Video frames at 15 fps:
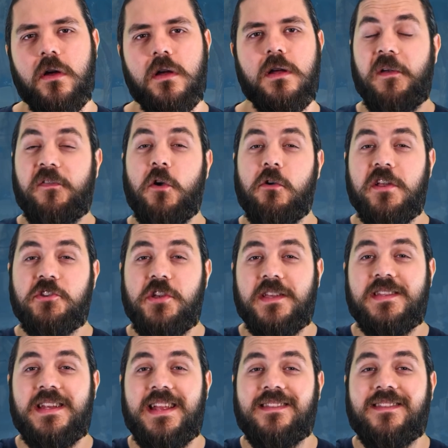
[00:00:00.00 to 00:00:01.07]
But if you're
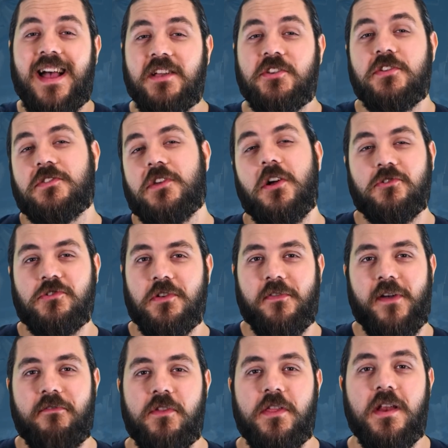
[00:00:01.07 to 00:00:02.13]
interested in Tasha's Cauldron of
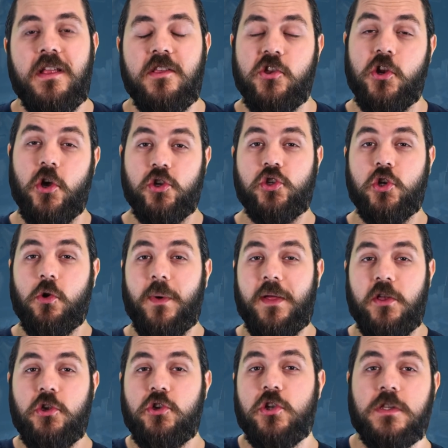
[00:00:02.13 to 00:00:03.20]
Everything and you're not sure
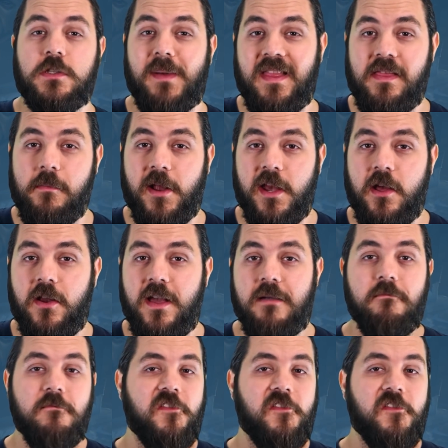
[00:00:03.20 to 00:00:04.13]
whether you should spend the money on it,